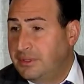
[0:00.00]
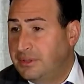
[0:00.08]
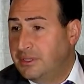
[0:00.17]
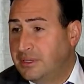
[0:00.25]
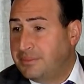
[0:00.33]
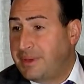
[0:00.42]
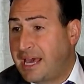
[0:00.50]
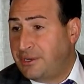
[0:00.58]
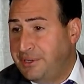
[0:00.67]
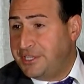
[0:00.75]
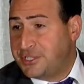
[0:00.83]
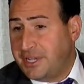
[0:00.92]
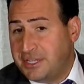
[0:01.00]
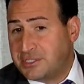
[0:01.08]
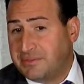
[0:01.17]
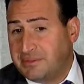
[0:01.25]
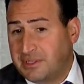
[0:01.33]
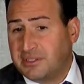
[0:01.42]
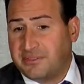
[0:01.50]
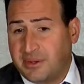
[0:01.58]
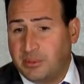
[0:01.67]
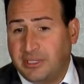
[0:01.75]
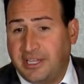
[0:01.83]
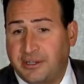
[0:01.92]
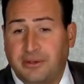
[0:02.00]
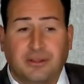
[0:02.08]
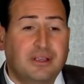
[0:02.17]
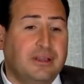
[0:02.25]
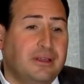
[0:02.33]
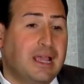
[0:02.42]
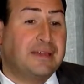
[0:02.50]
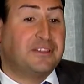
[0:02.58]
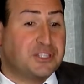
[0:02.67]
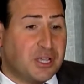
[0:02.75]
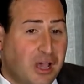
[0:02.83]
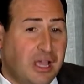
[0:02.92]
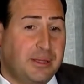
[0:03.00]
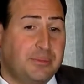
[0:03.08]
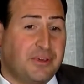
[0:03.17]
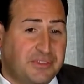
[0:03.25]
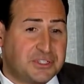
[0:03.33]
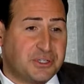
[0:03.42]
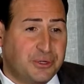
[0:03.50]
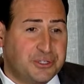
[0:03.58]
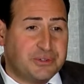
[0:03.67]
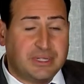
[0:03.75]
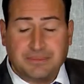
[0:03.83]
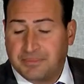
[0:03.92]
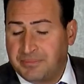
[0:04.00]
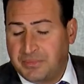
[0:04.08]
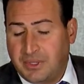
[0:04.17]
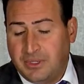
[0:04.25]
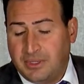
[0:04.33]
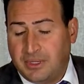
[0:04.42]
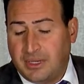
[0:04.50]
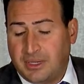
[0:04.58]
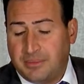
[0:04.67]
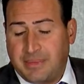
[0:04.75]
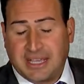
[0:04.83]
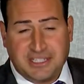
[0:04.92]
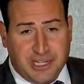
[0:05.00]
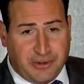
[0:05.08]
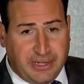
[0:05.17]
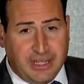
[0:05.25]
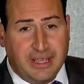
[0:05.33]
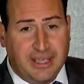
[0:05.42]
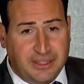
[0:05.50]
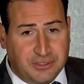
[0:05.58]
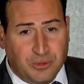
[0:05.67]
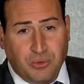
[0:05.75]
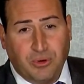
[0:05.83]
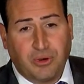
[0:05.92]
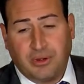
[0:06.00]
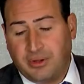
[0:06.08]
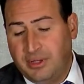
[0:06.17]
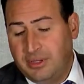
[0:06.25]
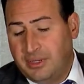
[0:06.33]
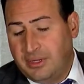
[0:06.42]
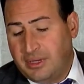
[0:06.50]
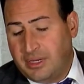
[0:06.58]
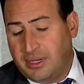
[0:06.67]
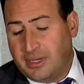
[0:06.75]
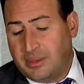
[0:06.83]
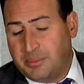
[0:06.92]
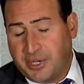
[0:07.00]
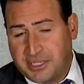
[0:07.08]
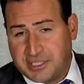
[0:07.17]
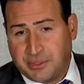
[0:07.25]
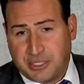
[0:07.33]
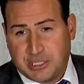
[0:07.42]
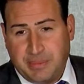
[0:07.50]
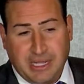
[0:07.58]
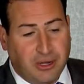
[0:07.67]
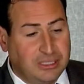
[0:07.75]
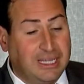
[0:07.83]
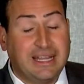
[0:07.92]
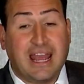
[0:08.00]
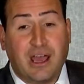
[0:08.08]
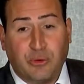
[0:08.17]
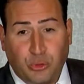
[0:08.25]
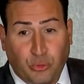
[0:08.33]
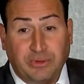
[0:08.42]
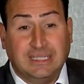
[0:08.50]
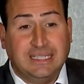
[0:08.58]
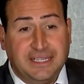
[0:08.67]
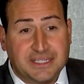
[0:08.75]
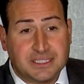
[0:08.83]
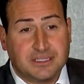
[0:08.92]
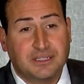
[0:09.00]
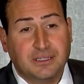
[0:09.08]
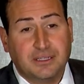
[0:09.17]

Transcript: the battery change of the defibrillator at the time of the surgery. Bacteria and or bugs, so to speak, are let out or released.